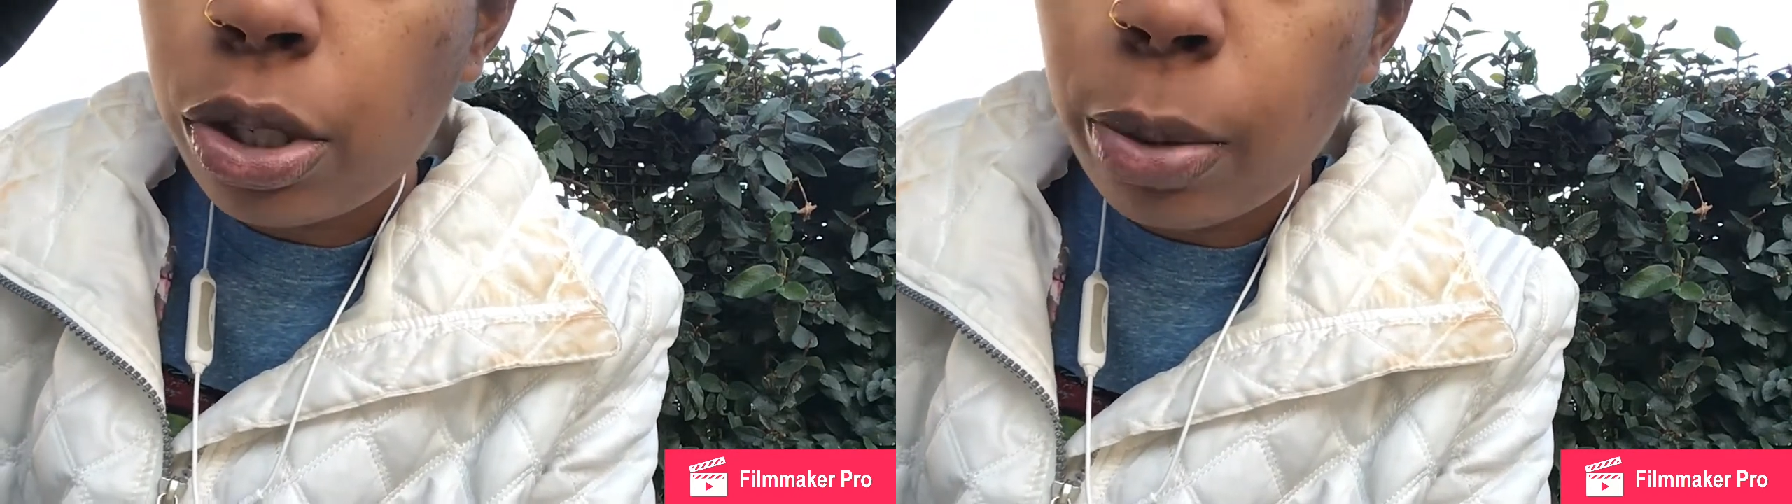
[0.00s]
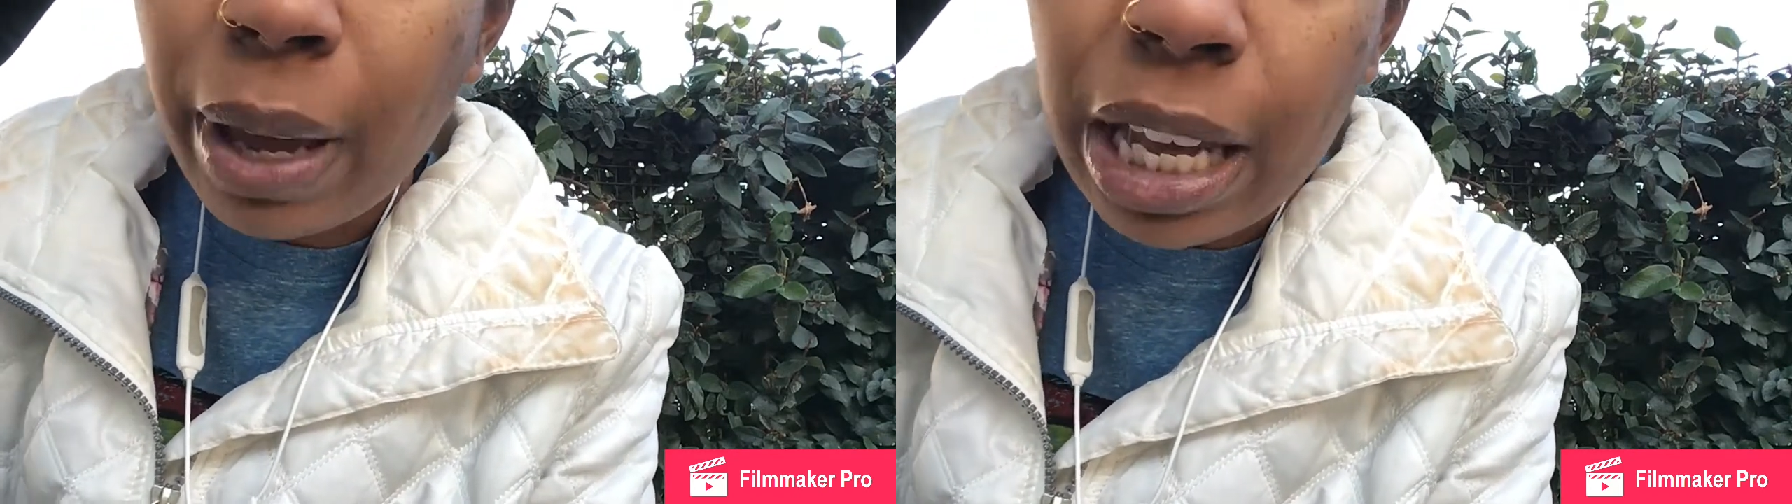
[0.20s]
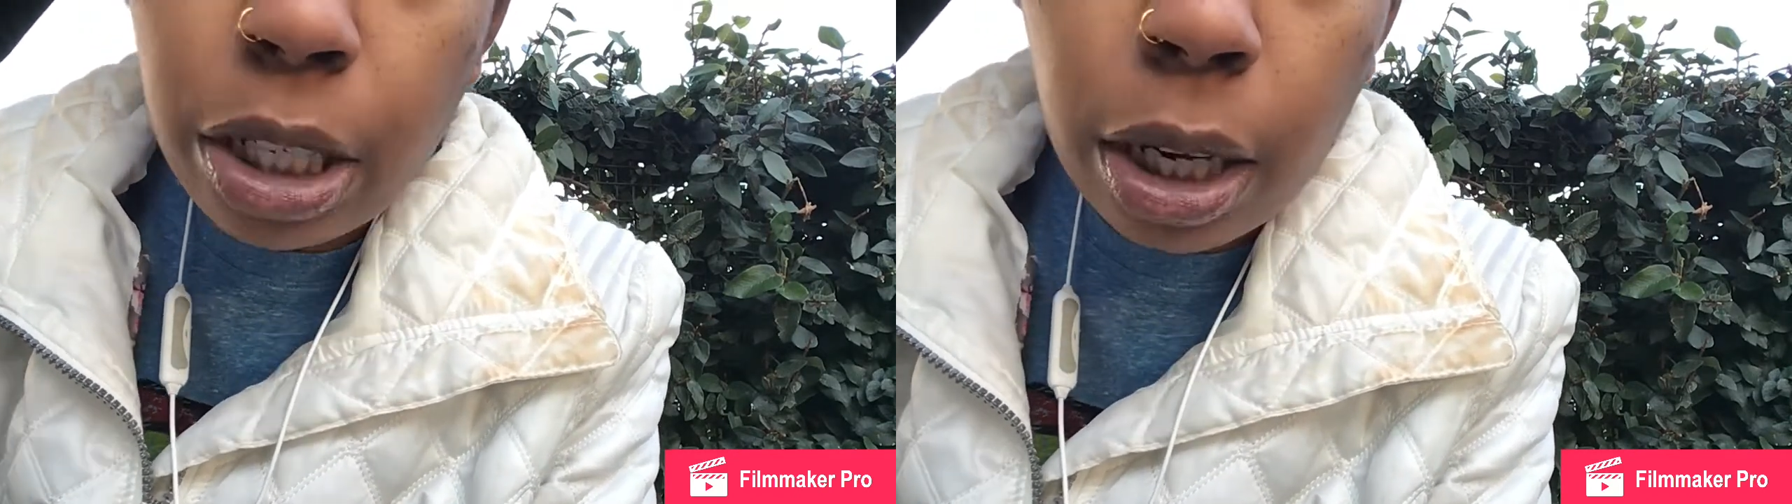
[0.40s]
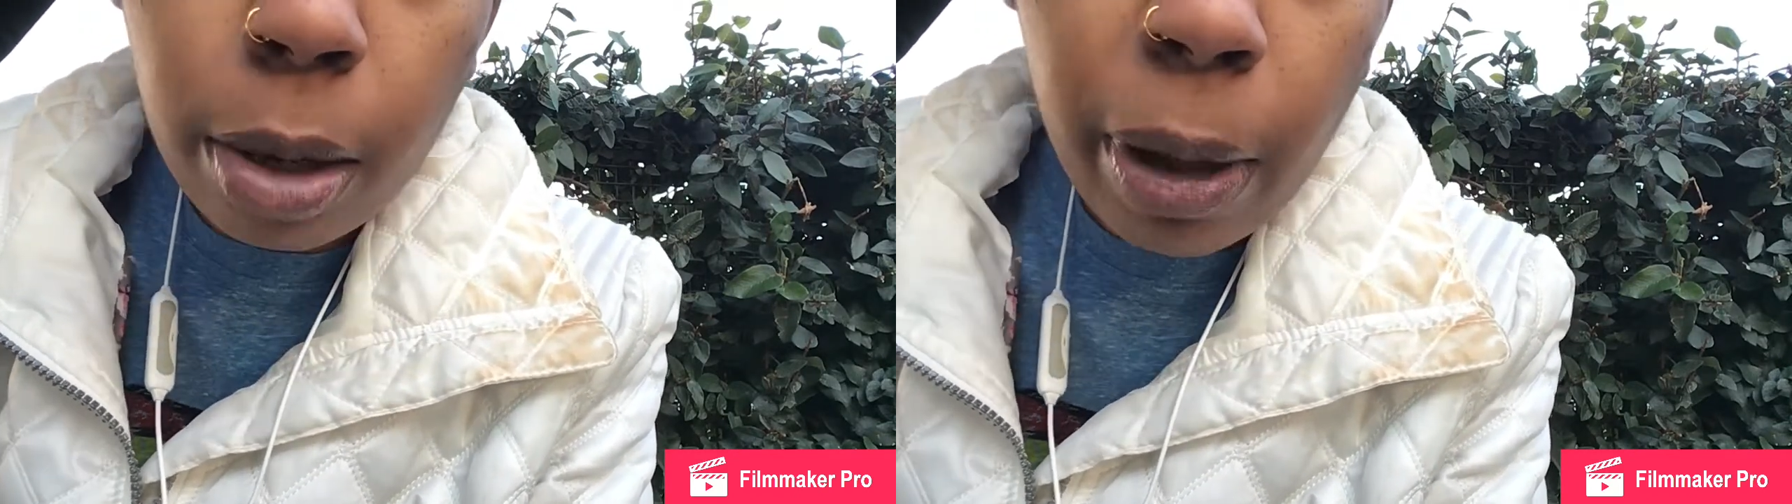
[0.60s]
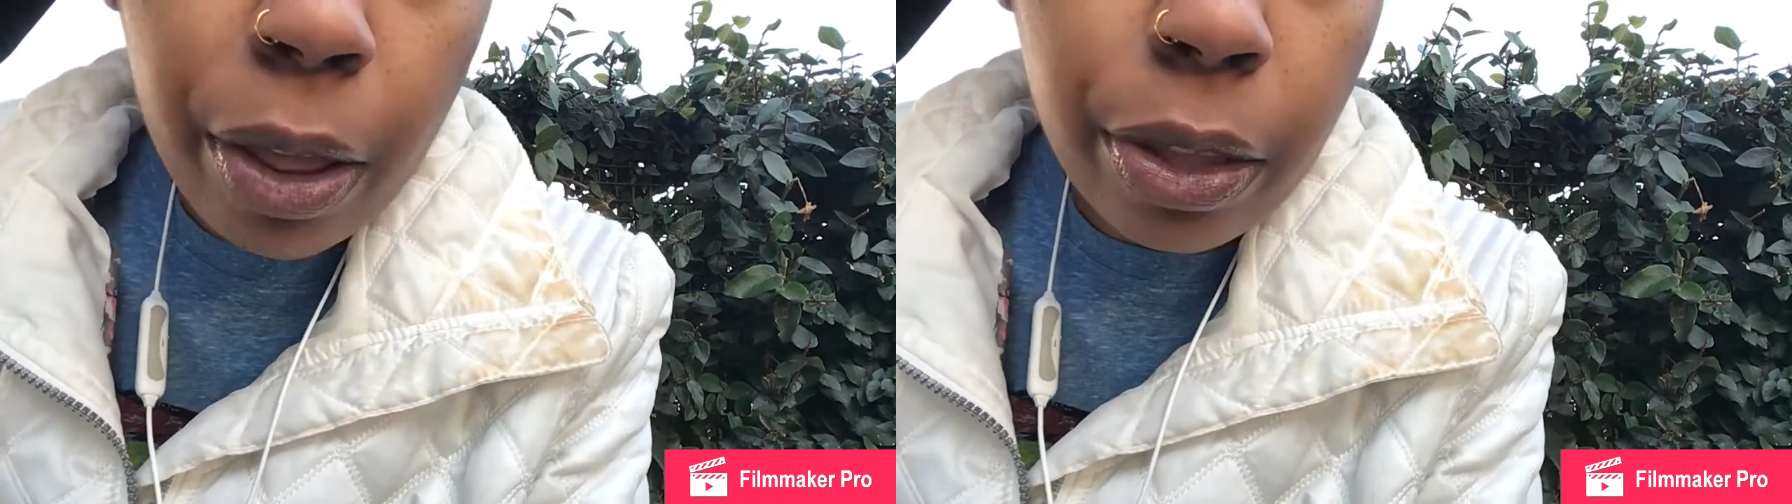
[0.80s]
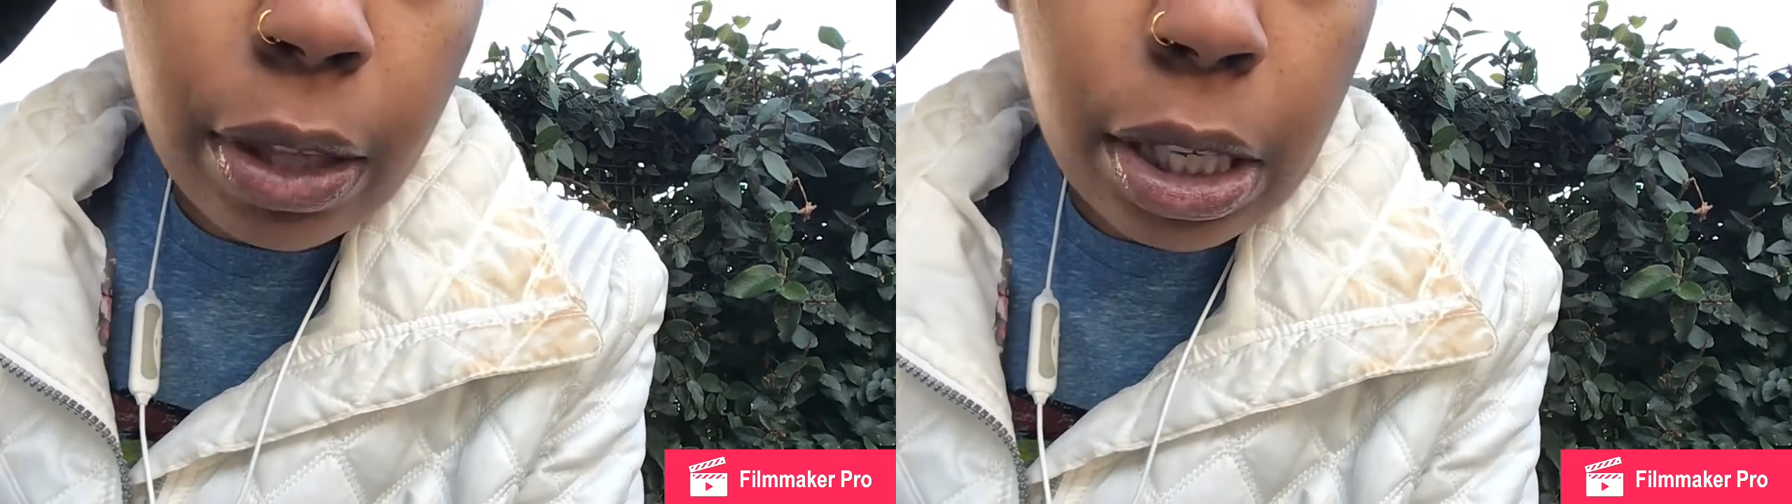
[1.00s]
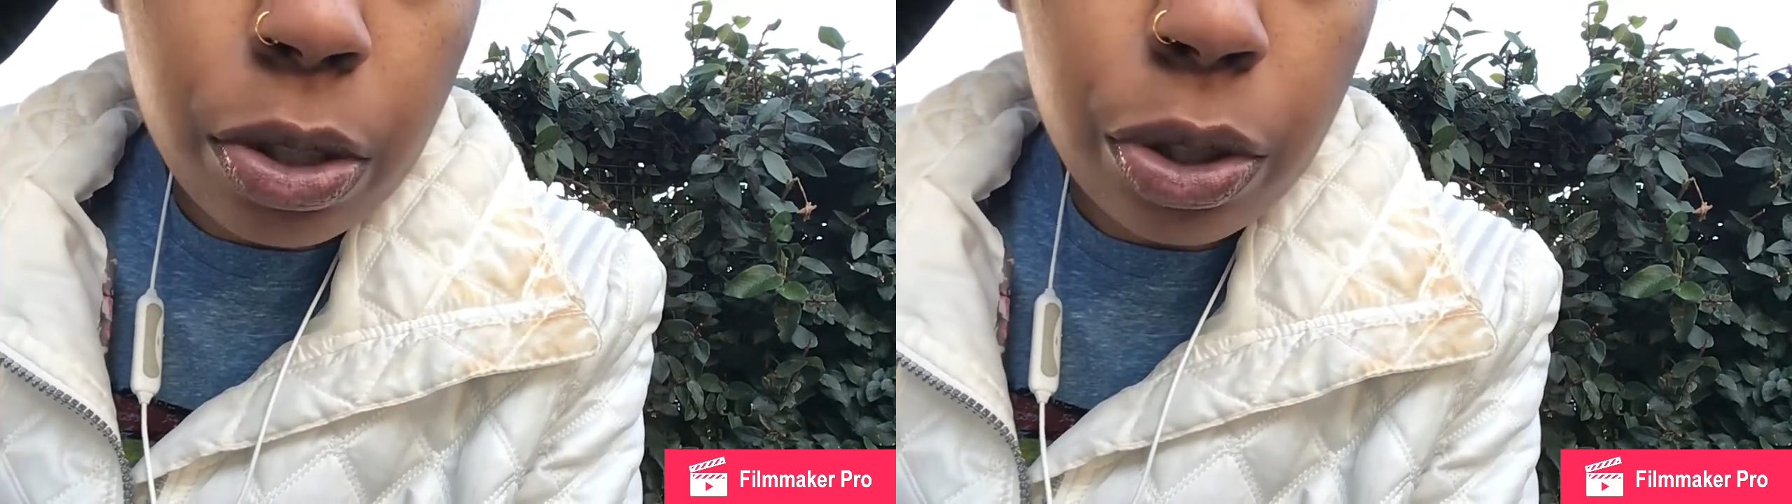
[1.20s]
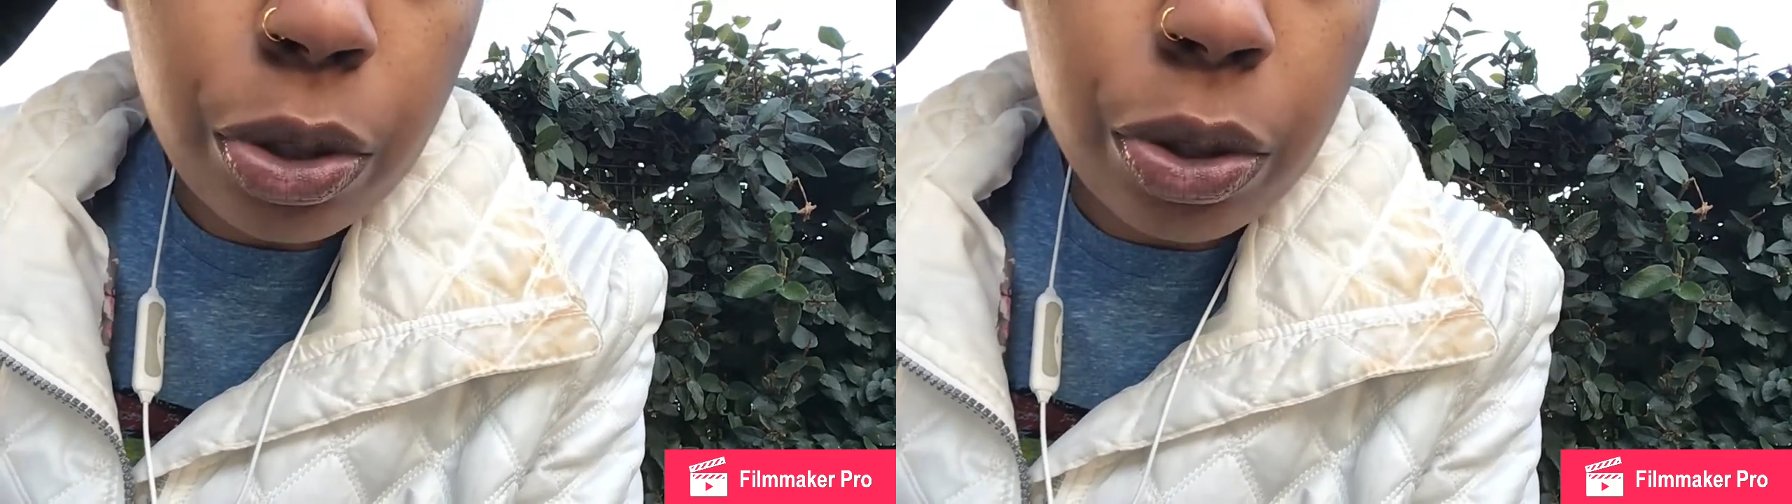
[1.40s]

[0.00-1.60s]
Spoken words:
that you're passionate about, the things that